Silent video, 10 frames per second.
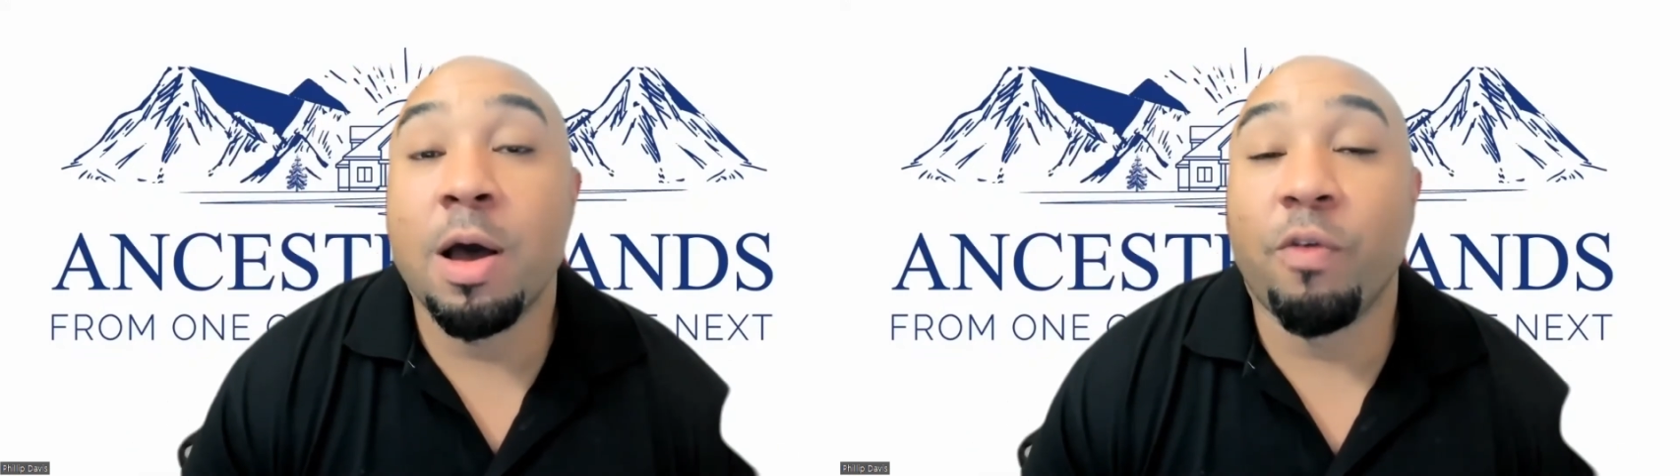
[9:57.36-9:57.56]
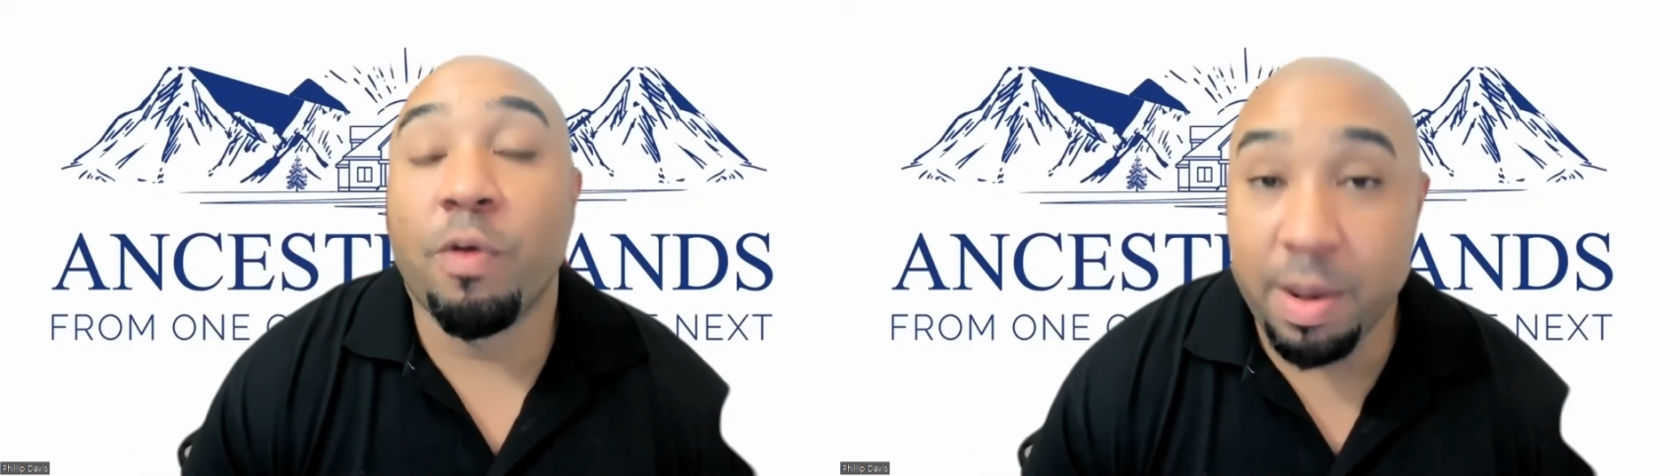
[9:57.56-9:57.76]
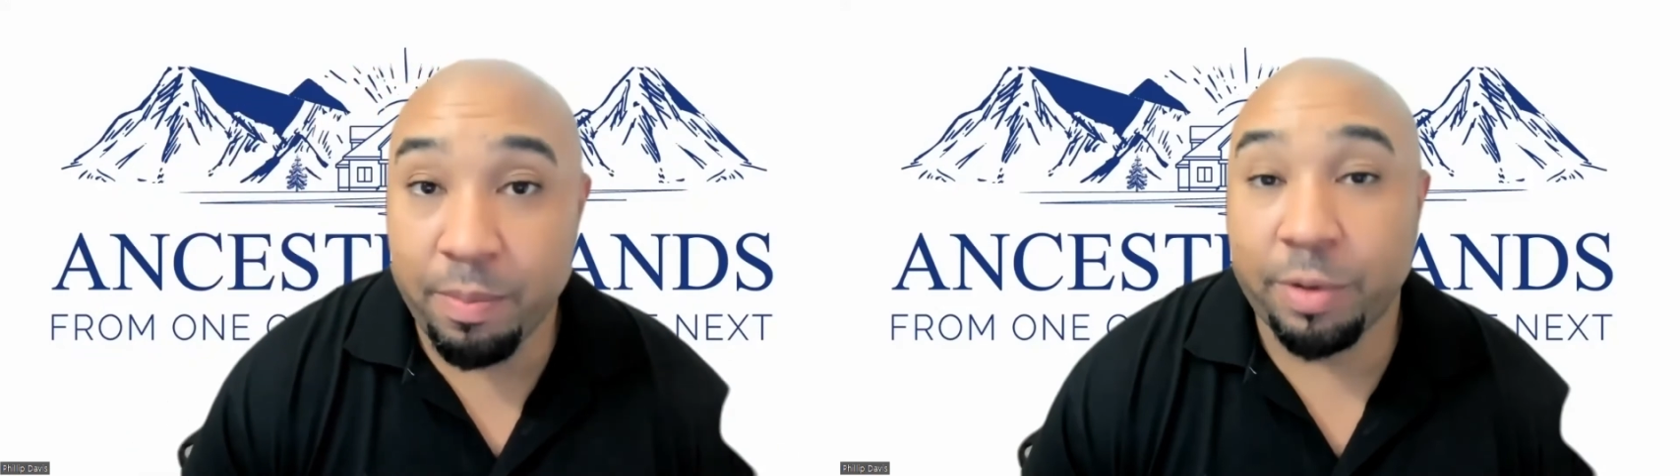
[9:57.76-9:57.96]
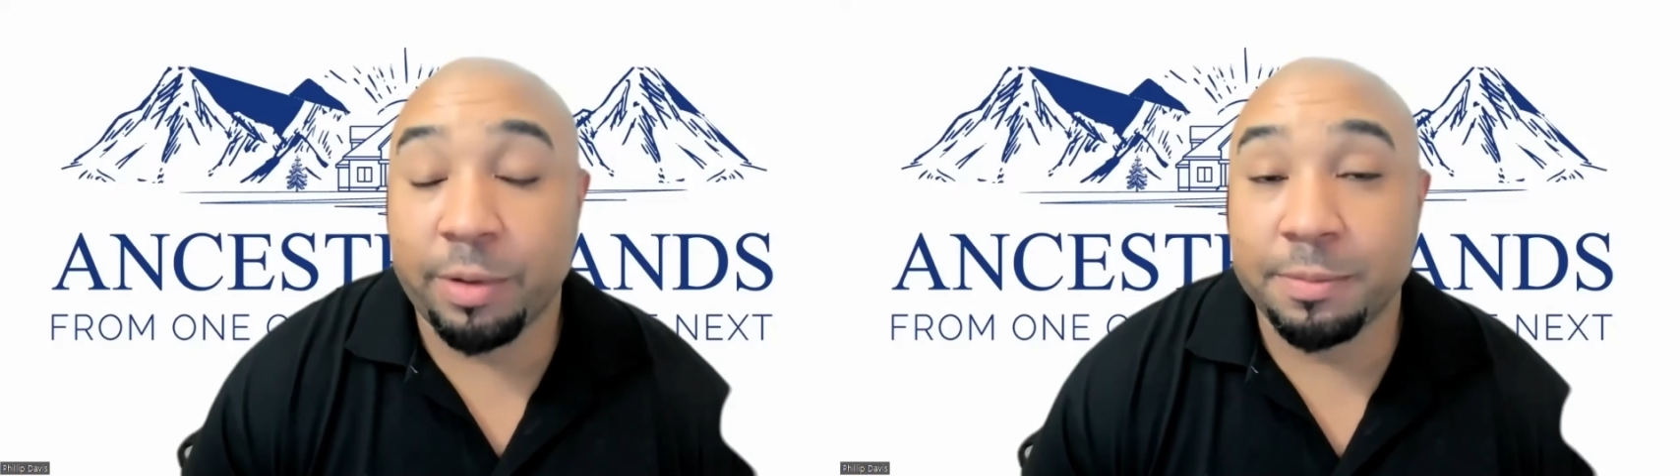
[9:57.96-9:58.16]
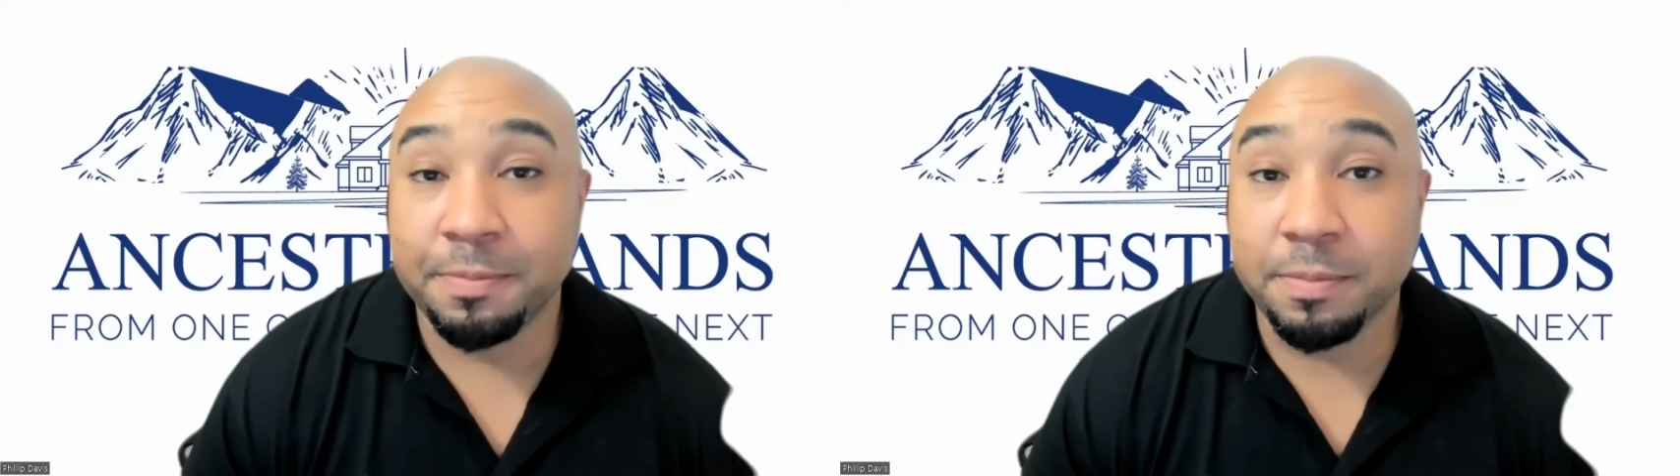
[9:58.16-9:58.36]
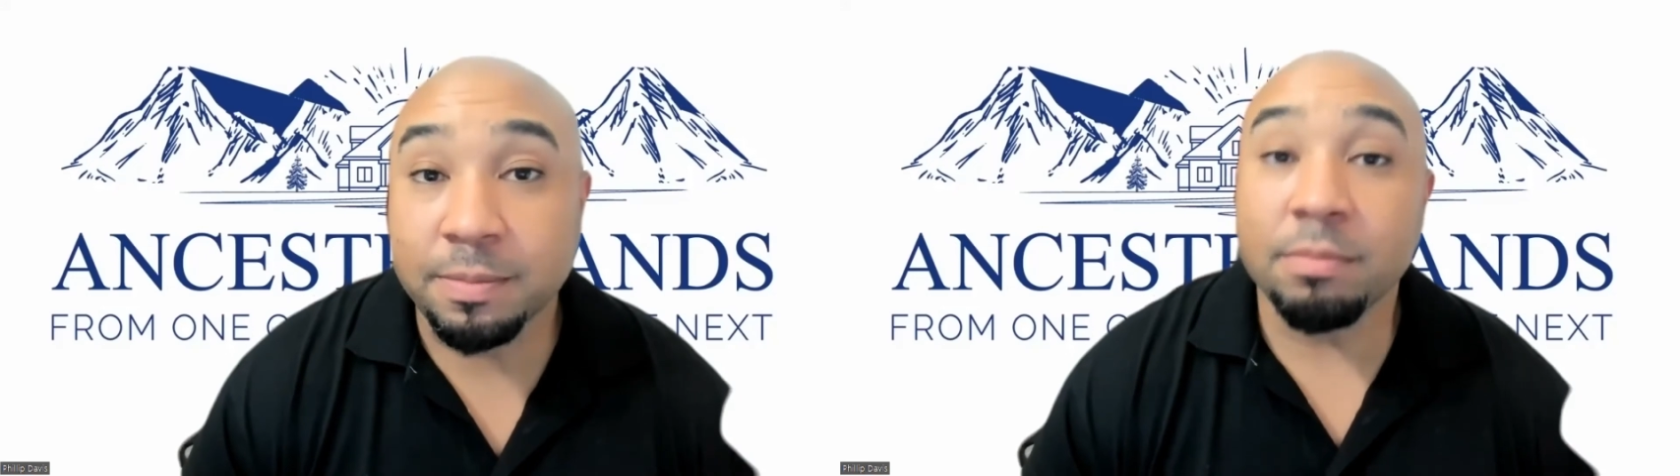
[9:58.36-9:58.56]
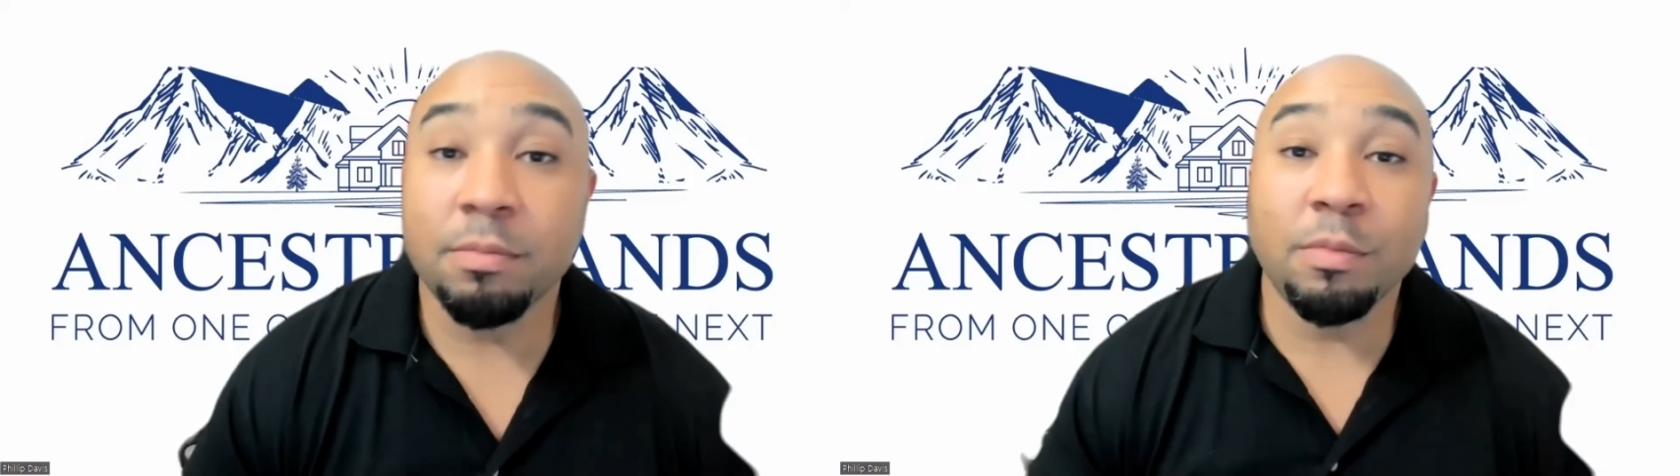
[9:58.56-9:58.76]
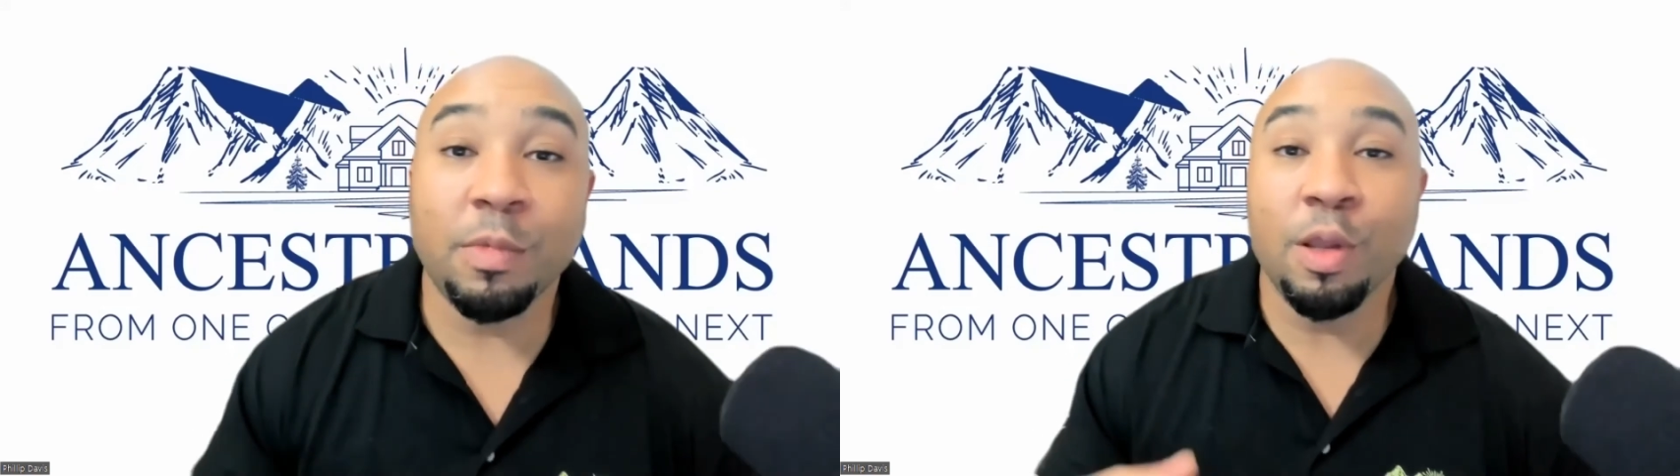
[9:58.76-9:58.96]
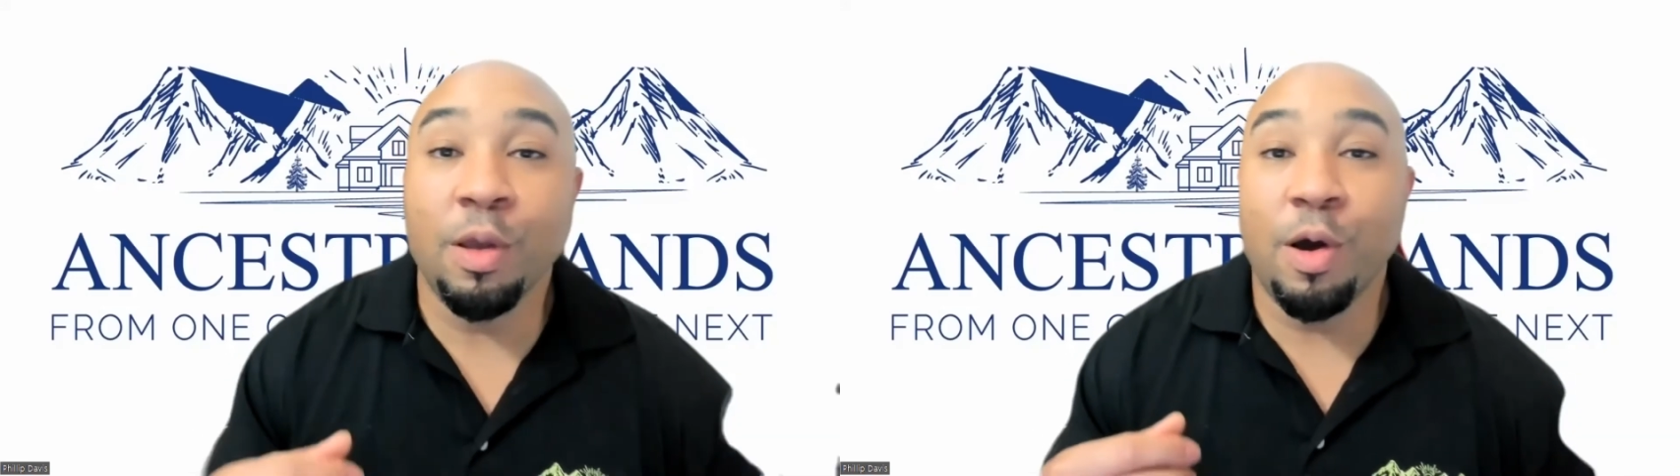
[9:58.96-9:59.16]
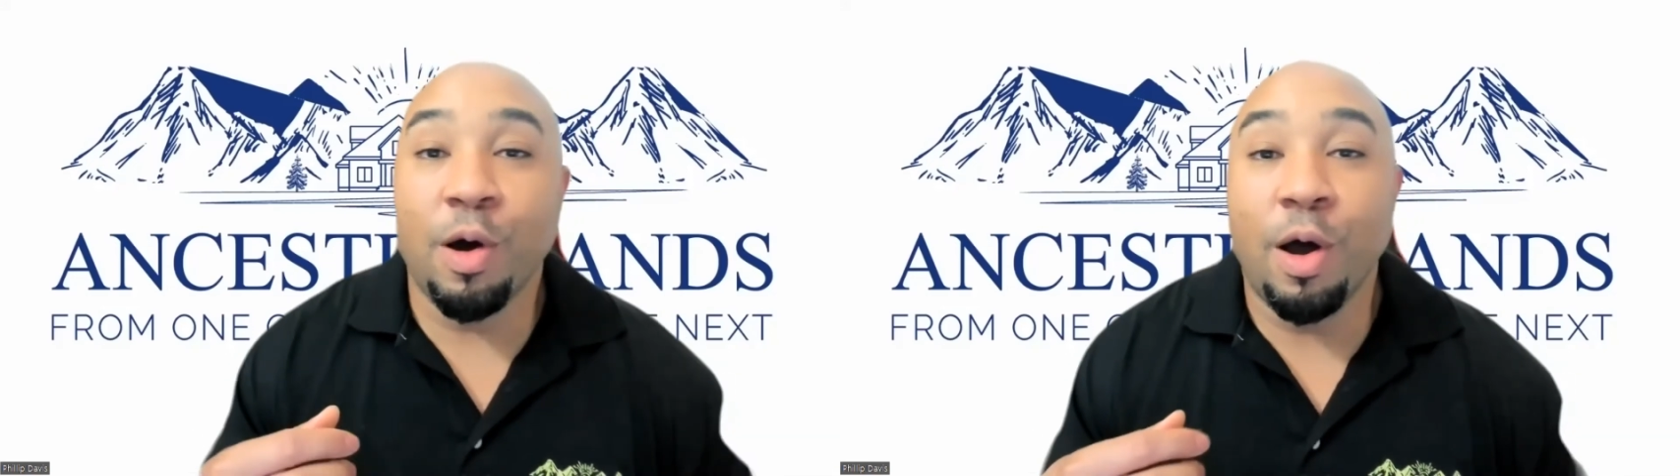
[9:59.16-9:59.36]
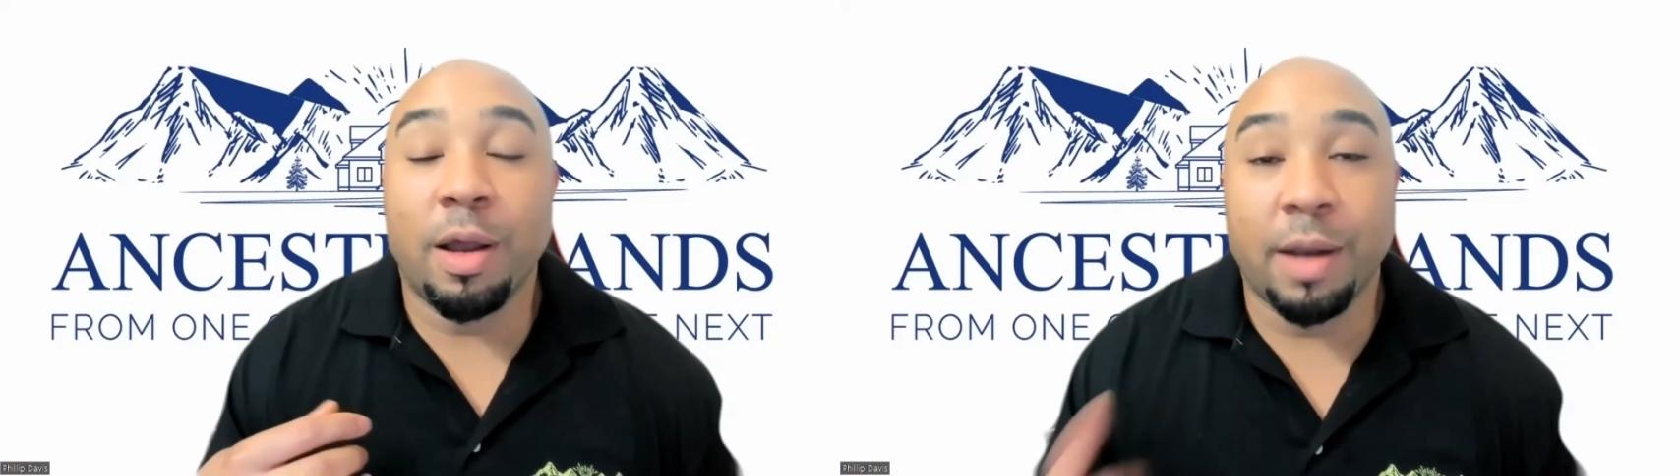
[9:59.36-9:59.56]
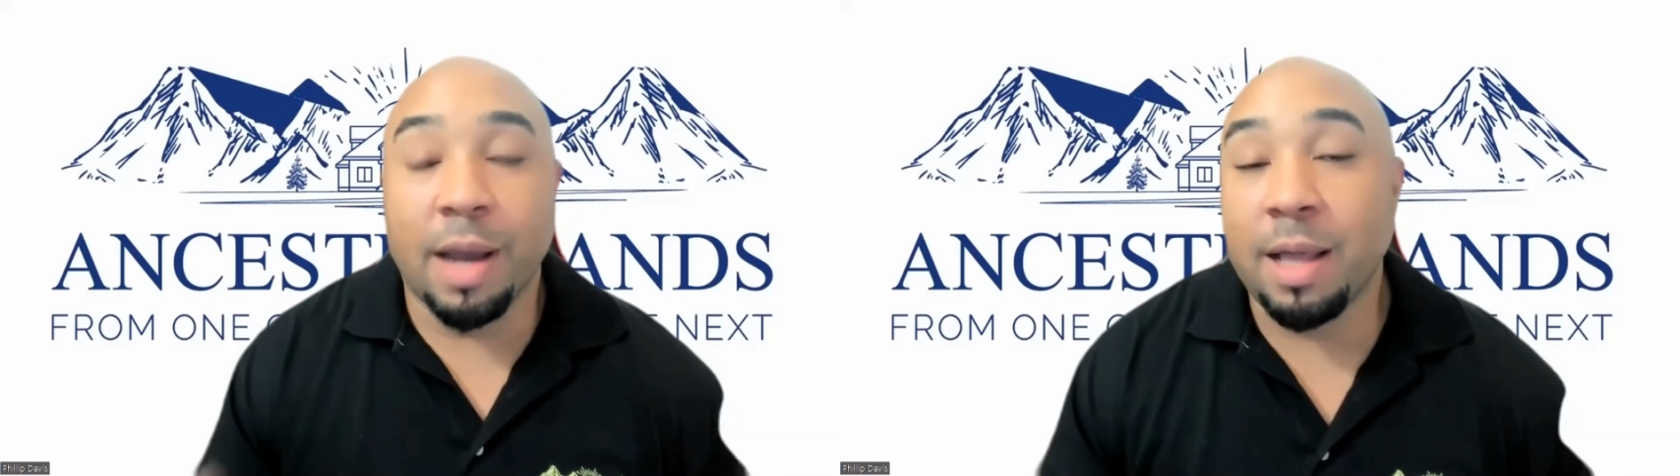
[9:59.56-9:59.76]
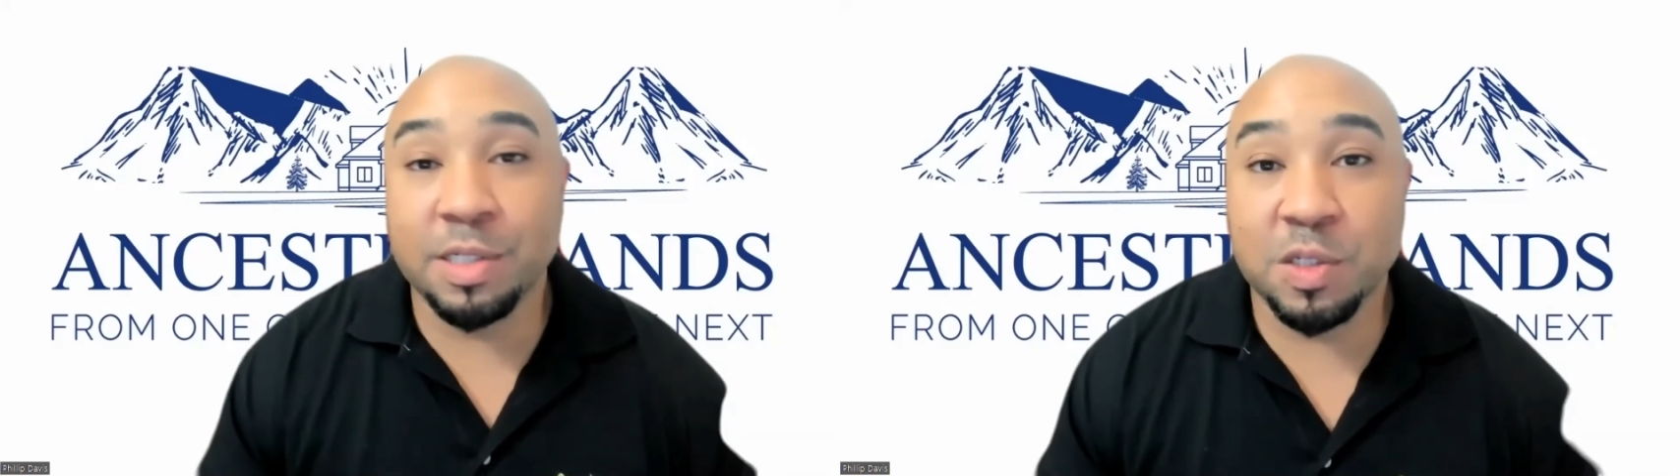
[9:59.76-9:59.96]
Remember, knowledge